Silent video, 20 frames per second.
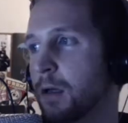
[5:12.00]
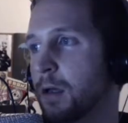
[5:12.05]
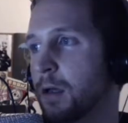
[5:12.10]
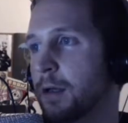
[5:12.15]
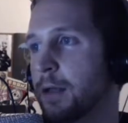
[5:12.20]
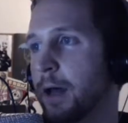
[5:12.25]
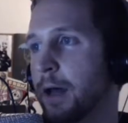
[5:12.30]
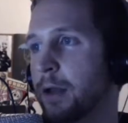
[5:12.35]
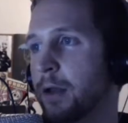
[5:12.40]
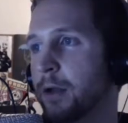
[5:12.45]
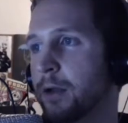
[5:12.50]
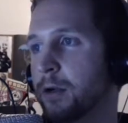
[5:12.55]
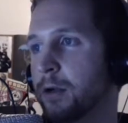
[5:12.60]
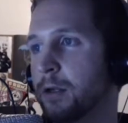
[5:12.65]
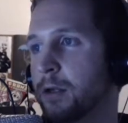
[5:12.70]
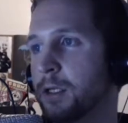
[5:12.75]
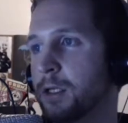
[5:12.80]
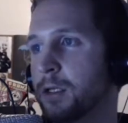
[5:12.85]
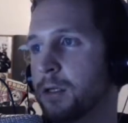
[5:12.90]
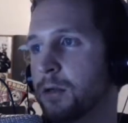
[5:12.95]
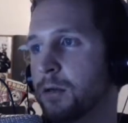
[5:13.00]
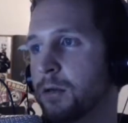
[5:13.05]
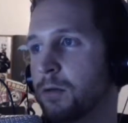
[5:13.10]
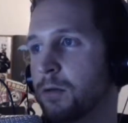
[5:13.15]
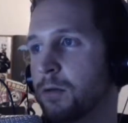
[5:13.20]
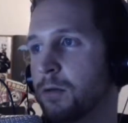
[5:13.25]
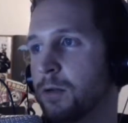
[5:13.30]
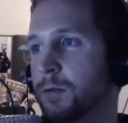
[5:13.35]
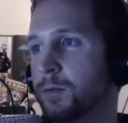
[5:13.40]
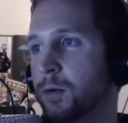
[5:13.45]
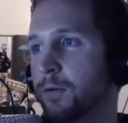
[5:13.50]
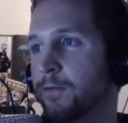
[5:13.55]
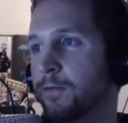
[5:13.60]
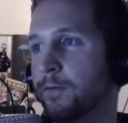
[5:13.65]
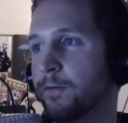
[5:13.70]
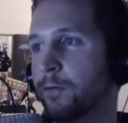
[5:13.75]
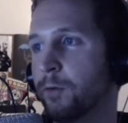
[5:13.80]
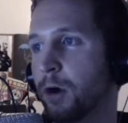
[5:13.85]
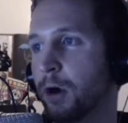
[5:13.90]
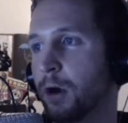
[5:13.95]
Now, I know you're a huge proof
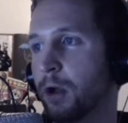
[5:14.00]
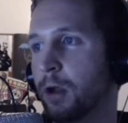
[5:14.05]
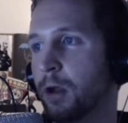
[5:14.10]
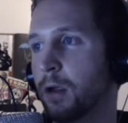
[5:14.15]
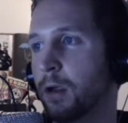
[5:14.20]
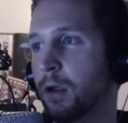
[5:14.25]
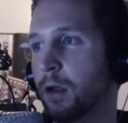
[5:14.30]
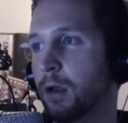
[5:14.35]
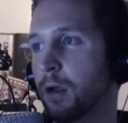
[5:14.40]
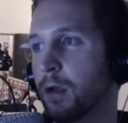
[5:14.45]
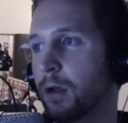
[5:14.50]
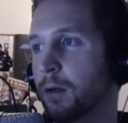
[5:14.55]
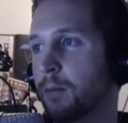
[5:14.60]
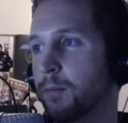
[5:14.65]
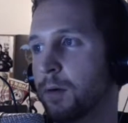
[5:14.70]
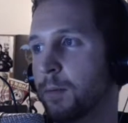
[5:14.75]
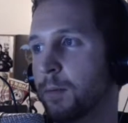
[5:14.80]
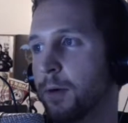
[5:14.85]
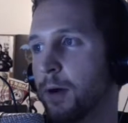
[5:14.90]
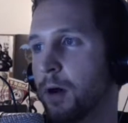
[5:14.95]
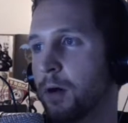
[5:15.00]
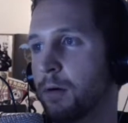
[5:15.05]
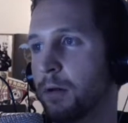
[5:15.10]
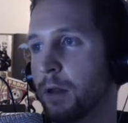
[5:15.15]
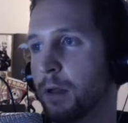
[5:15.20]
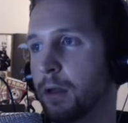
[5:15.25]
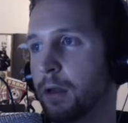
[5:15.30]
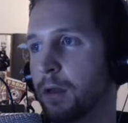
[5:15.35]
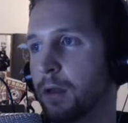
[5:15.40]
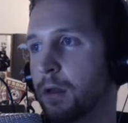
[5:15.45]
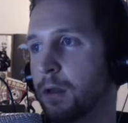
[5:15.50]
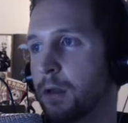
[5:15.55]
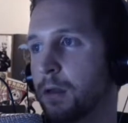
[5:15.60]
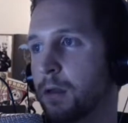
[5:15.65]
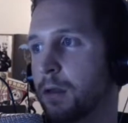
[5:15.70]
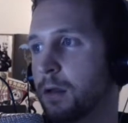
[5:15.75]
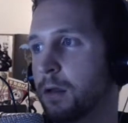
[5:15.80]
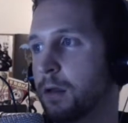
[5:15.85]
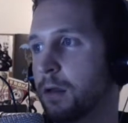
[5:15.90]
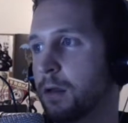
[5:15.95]
of work proponent.
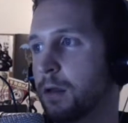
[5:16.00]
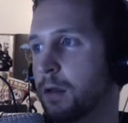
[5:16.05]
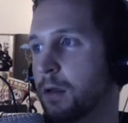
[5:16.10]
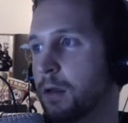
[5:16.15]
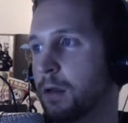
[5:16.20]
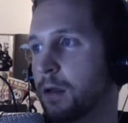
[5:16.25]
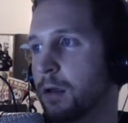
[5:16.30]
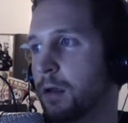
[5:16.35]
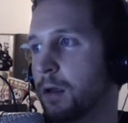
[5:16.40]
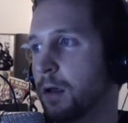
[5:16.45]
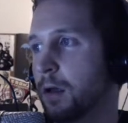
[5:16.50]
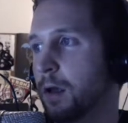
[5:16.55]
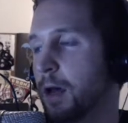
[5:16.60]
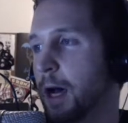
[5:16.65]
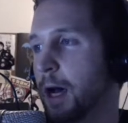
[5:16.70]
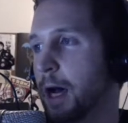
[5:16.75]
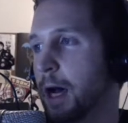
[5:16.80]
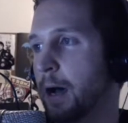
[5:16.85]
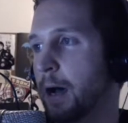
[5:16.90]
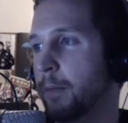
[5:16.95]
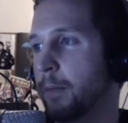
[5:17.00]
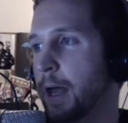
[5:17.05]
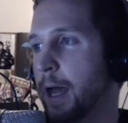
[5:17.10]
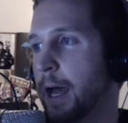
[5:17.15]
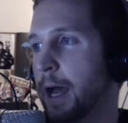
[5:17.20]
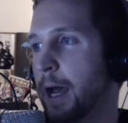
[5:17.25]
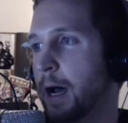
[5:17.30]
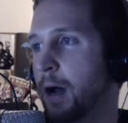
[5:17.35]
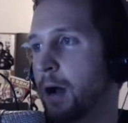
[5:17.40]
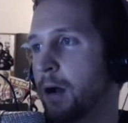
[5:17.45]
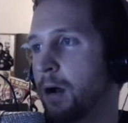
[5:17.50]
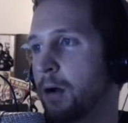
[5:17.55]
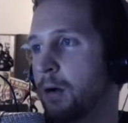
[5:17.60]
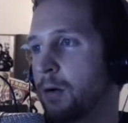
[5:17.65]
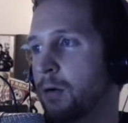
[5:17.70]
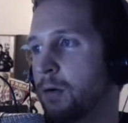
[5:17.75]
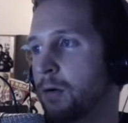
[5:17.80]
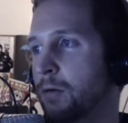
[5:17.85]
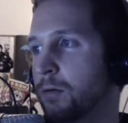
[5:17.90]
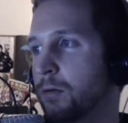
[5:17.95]

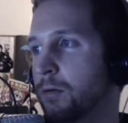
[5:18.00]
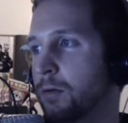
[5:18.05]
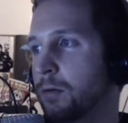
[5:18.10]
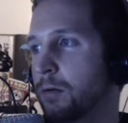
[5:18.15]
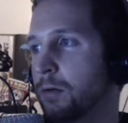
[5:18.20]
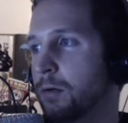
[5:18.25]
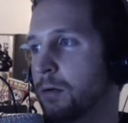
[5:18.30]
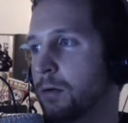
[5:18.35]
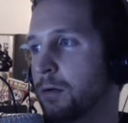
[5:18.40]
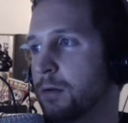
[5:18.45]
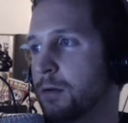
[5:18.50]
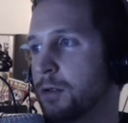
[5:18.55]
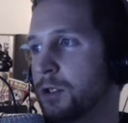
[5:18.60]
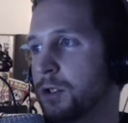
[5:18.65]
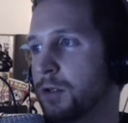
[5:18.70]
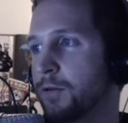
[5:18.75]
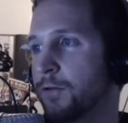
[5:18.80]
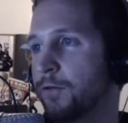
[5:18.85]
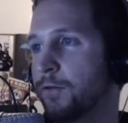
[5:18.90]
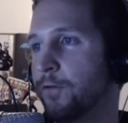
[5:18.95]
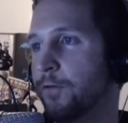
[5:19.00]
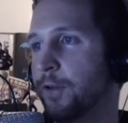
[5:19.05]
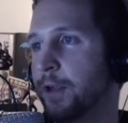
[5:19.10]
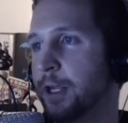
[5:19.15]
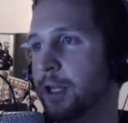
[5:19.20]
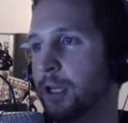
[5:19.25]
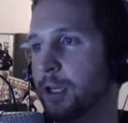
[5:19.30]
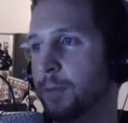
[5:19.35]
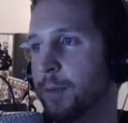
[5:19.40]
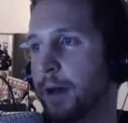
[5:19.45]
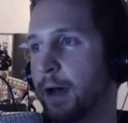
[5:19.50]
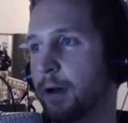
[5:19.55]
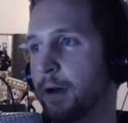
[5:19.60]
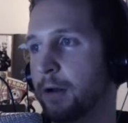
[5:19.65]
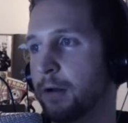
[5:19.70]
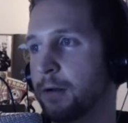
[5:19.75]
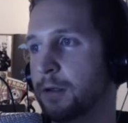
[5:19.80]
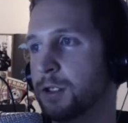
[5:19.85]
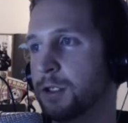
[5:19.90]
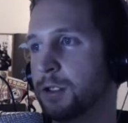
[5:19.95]
How do you feel about
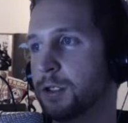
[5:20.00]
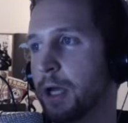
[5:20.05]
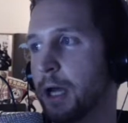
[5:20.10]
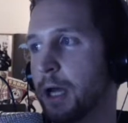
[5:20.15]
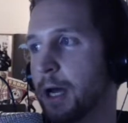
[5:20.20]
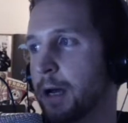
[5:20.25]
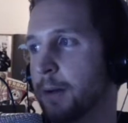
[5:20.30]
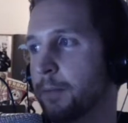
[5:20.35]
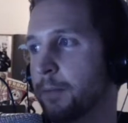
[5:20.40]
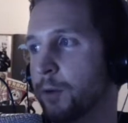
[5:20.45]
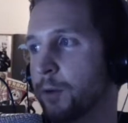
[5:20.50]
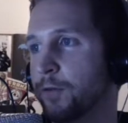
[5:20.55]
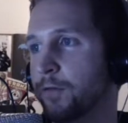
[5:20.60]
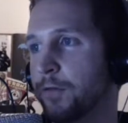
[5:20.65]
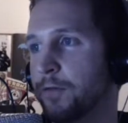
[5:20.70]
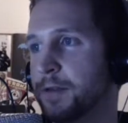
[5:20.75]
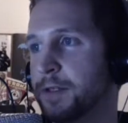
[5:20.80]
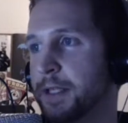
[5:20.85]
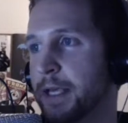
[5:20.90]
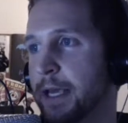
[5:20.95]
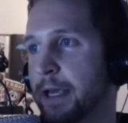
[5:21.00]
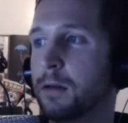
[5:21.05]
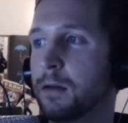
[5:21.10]
proof of stake?